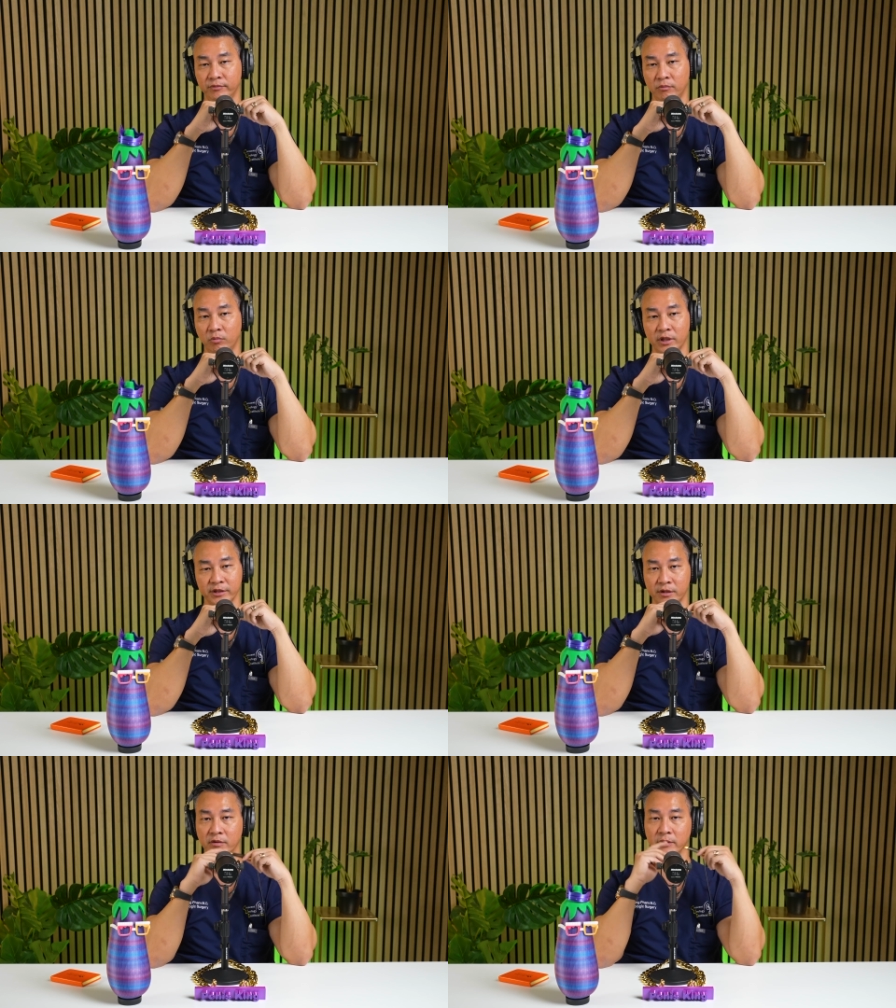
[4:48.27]
what
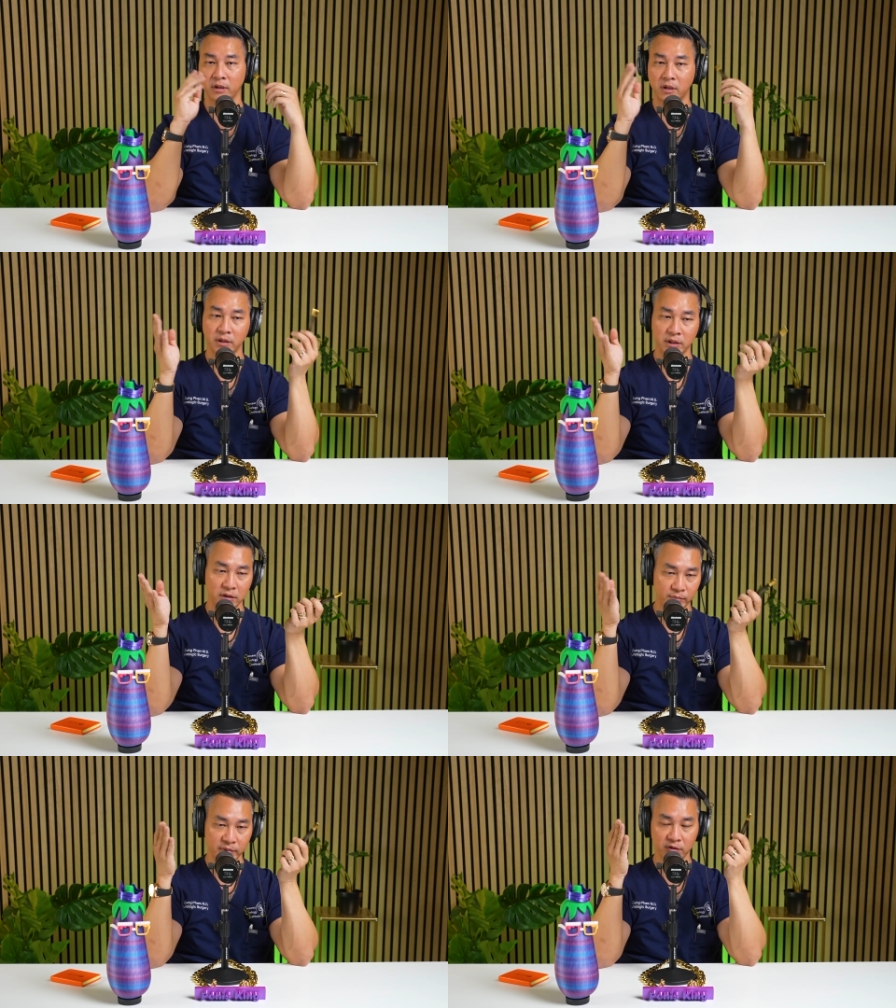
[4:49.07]
is going on in
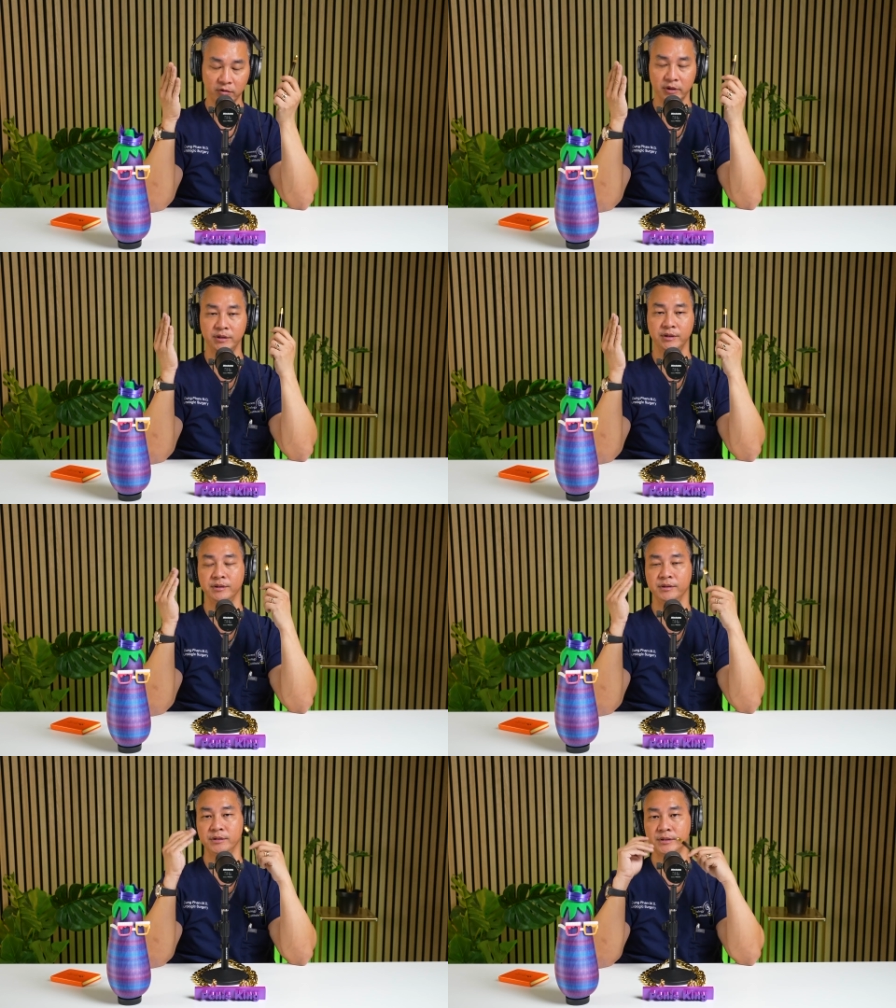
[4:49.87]
the Middle
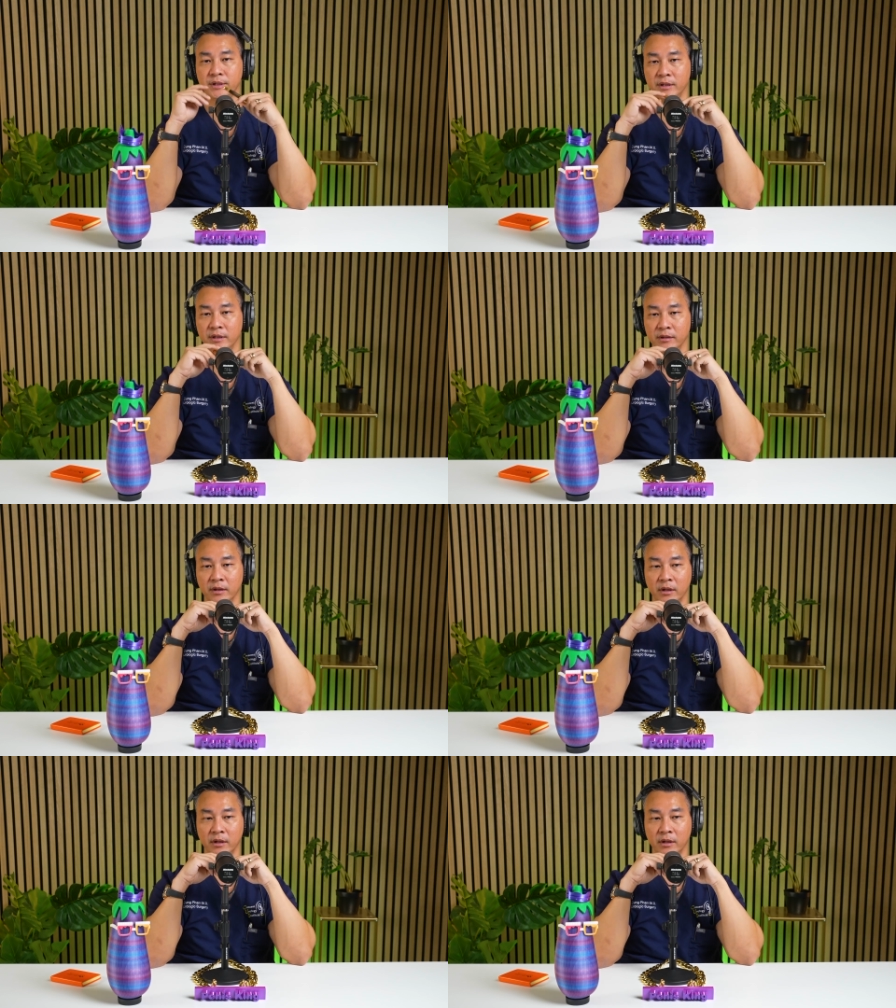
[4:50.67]
East and